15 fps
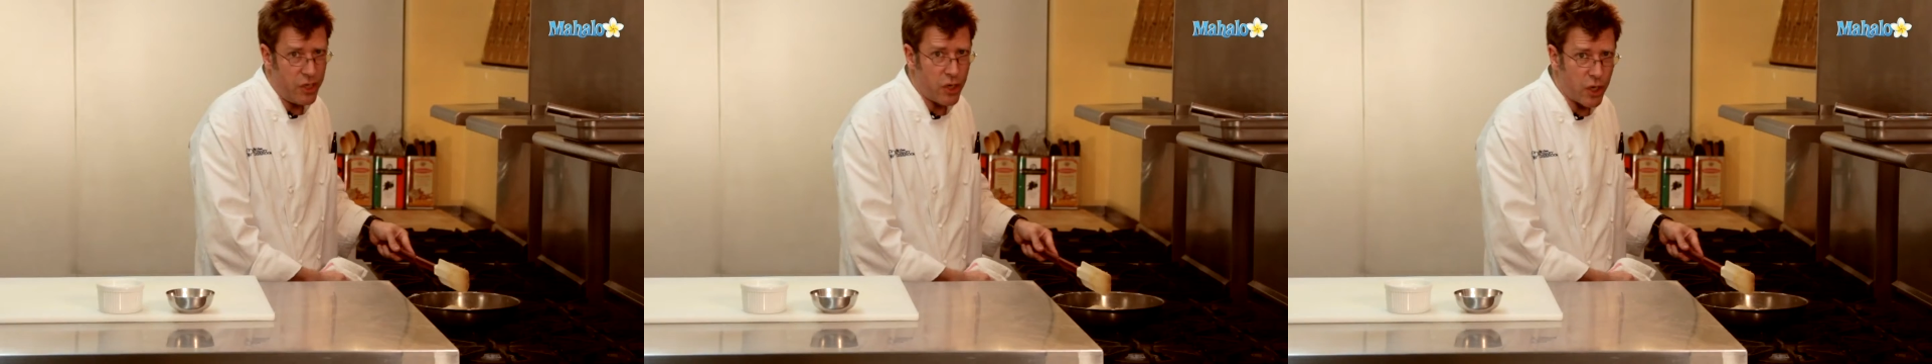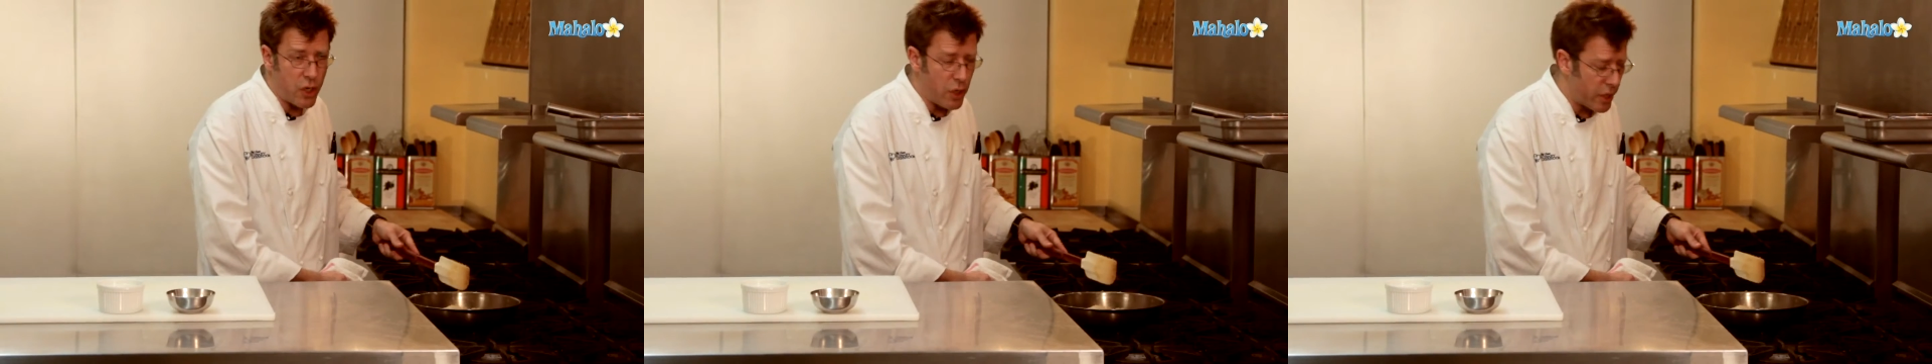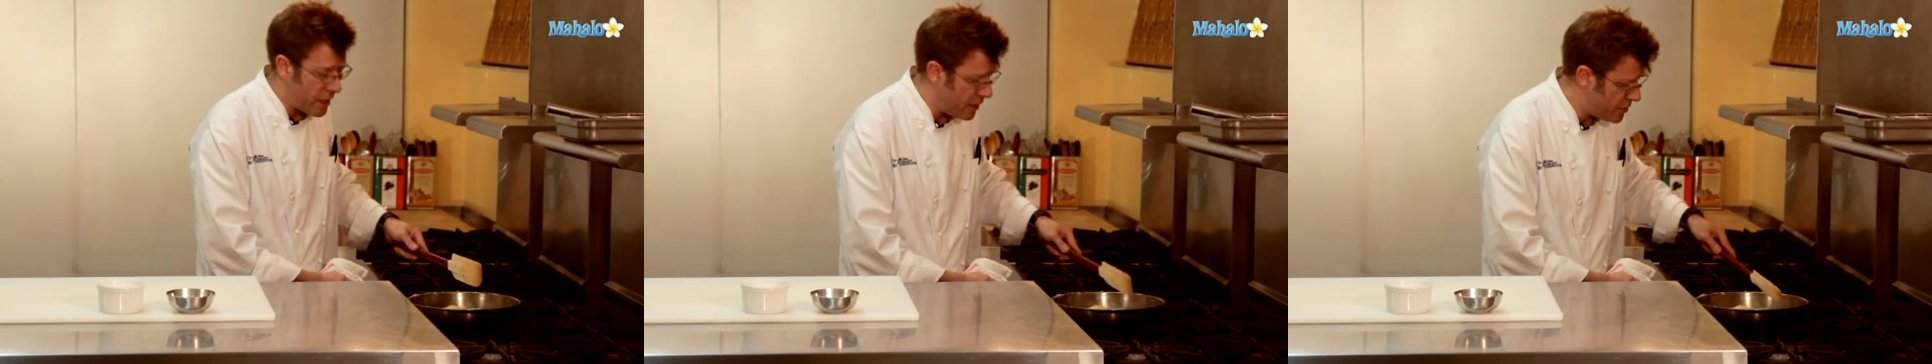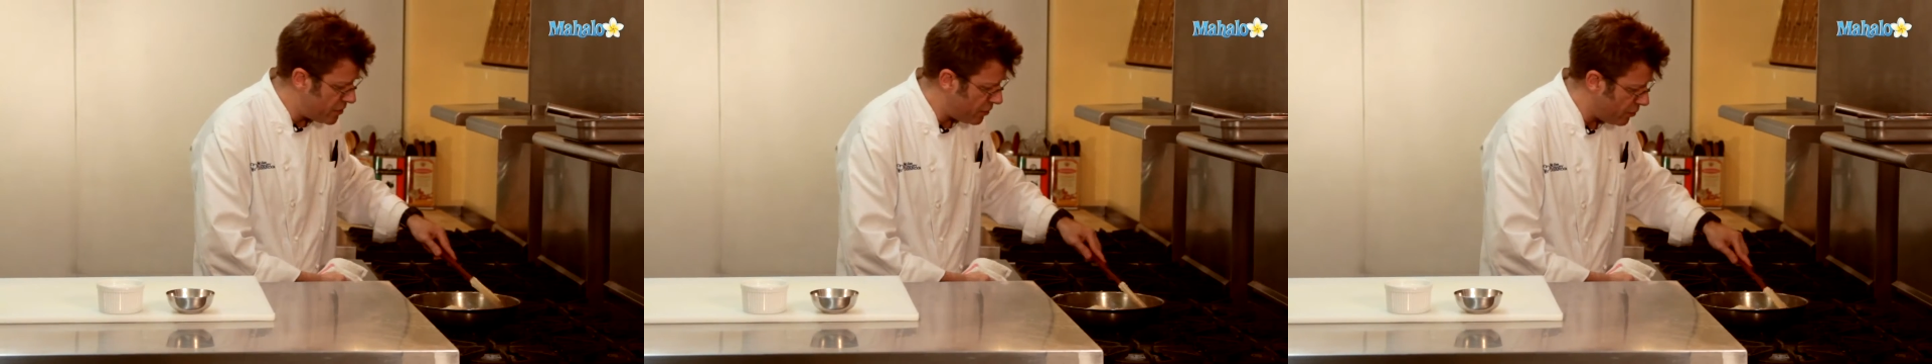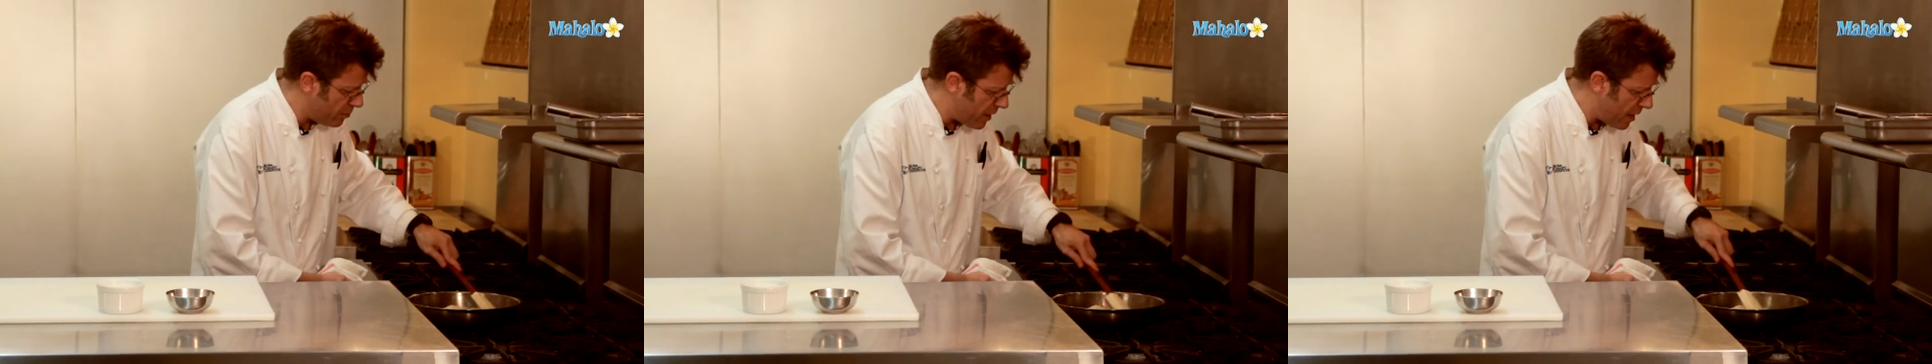to cook it
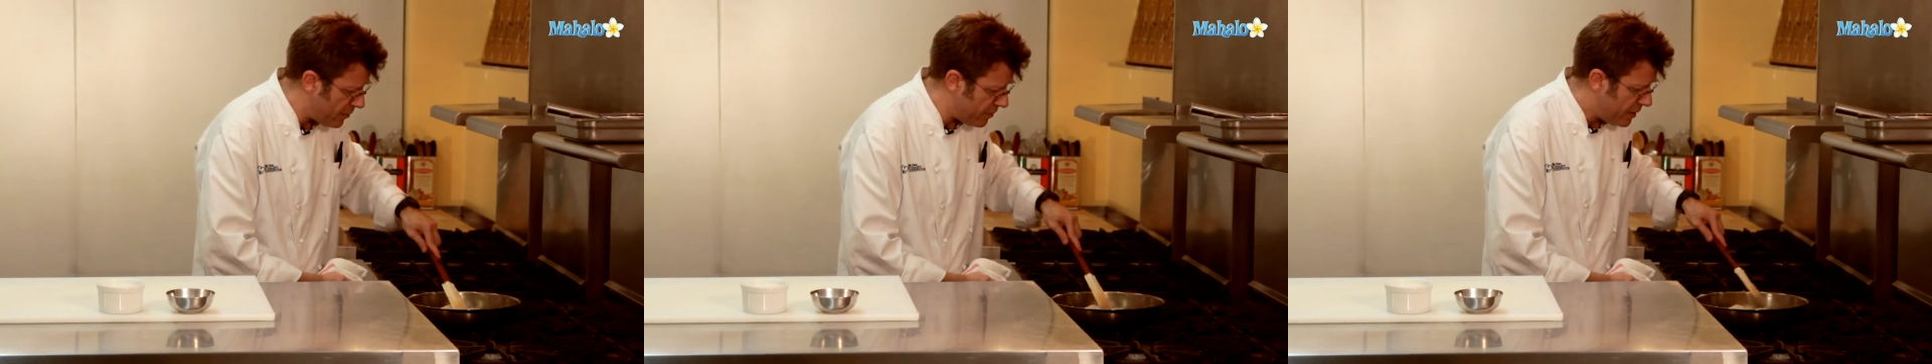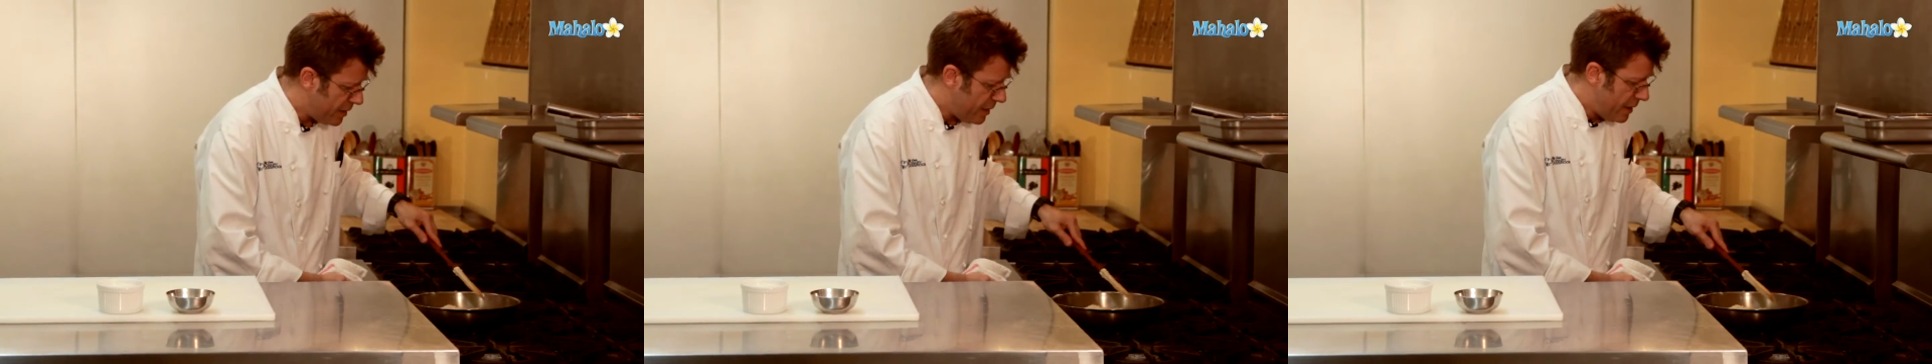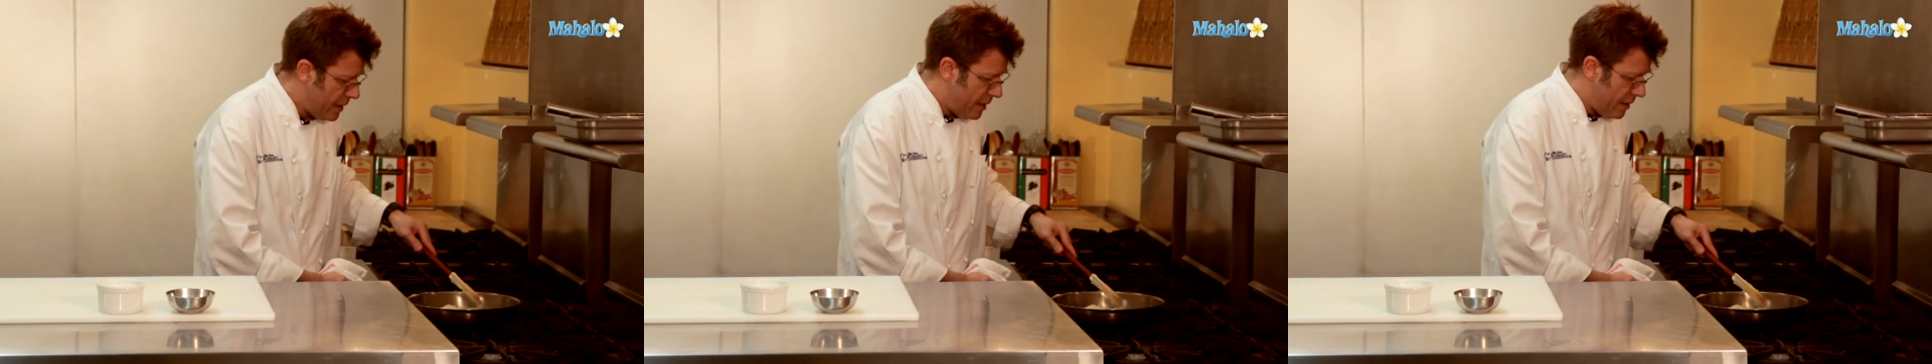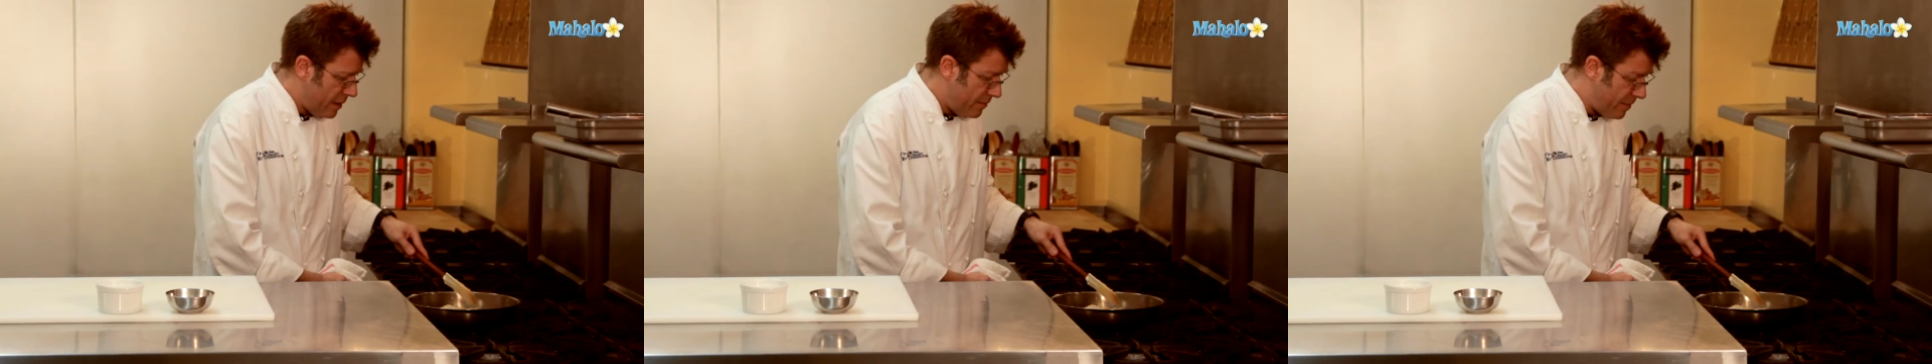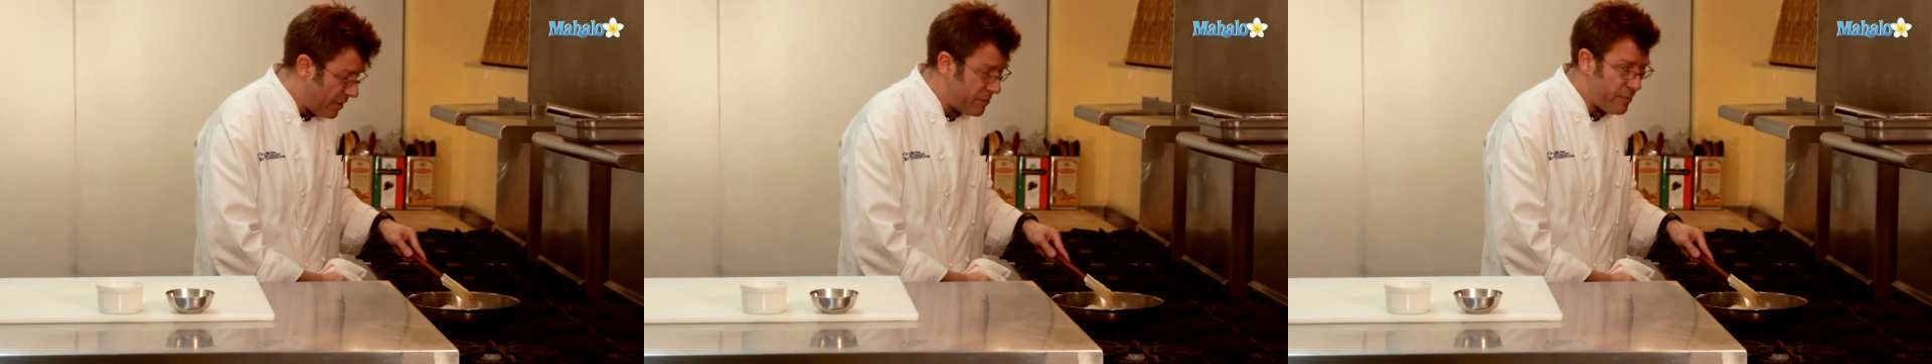to about
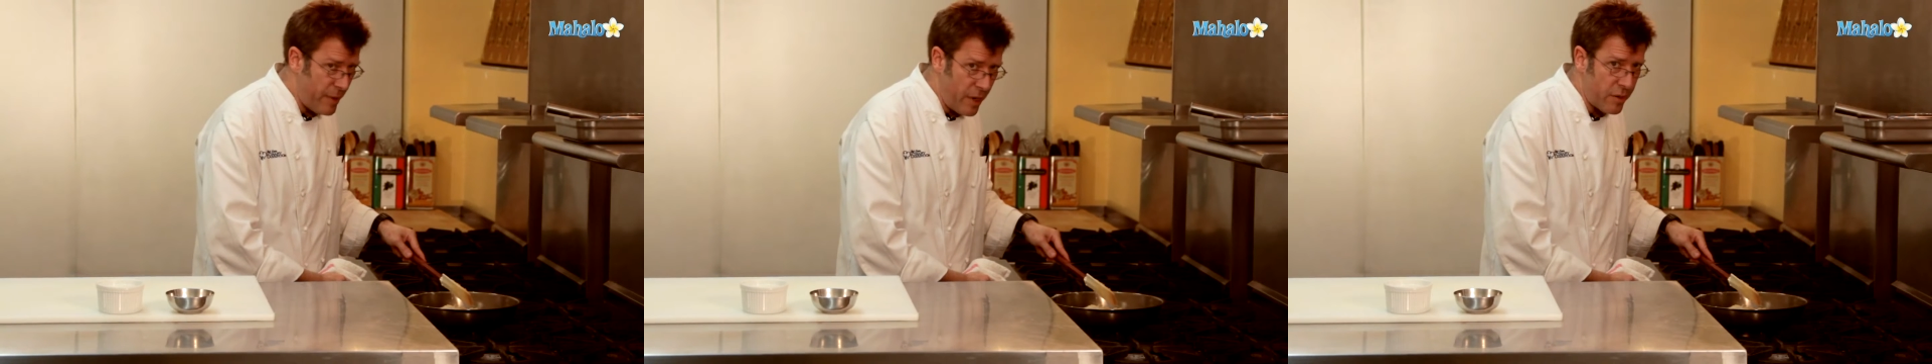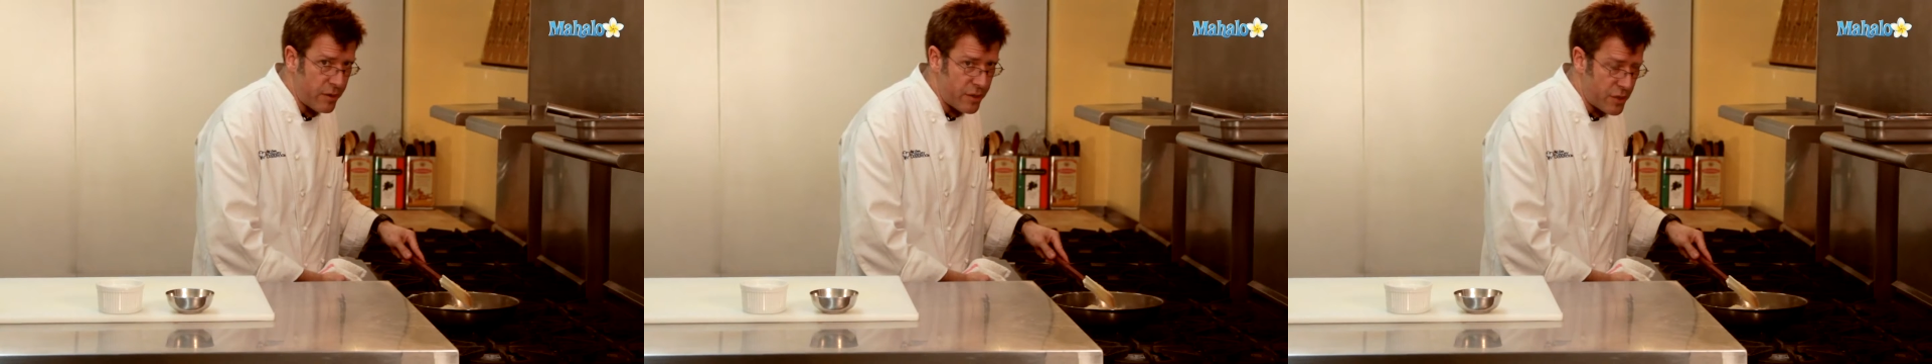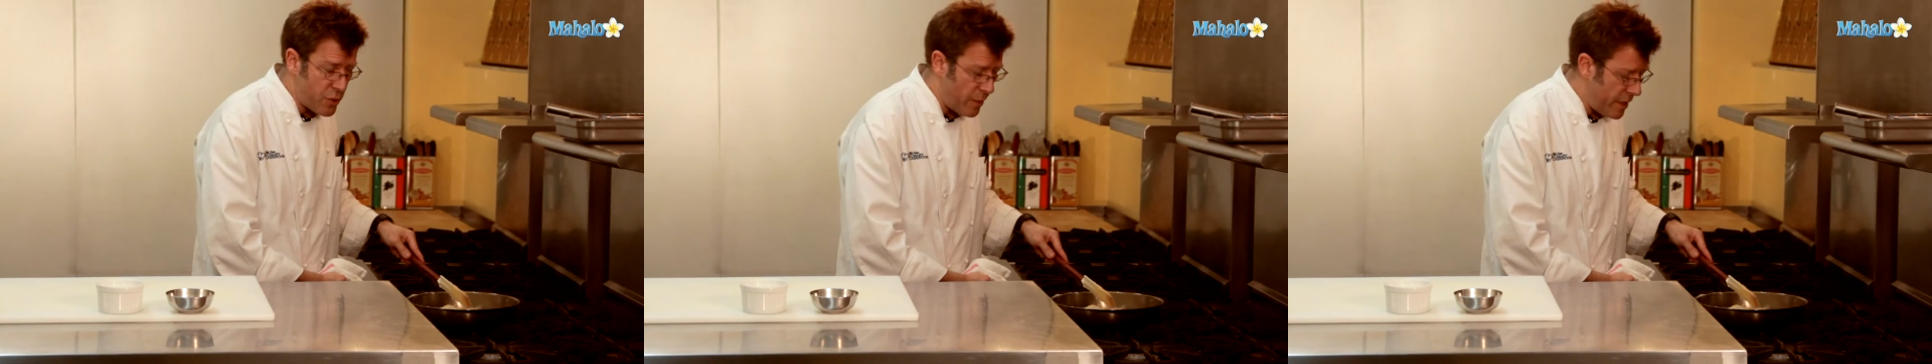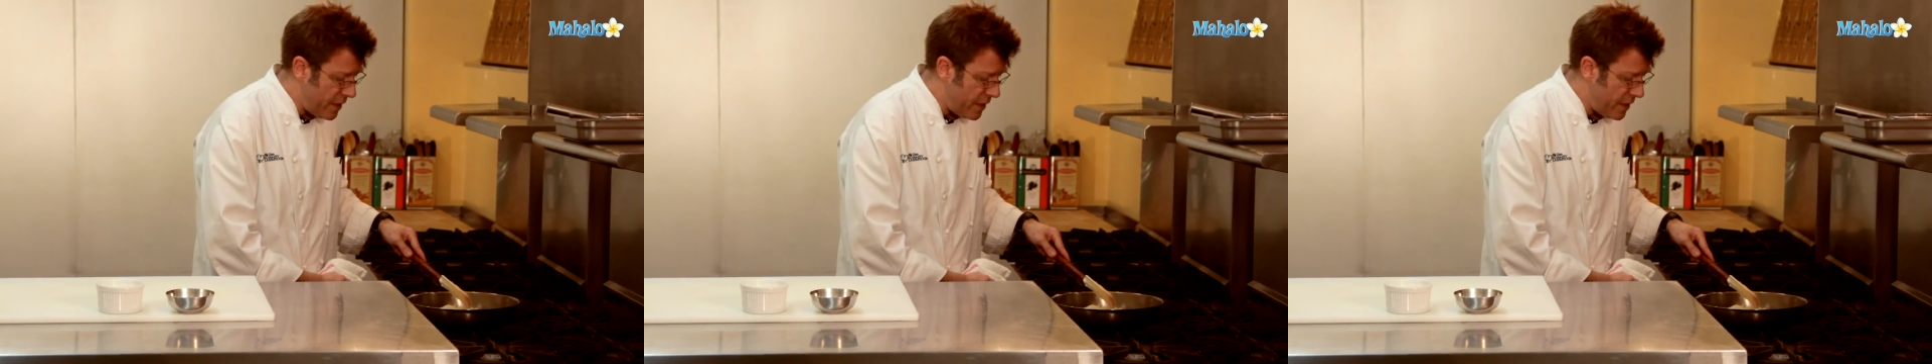320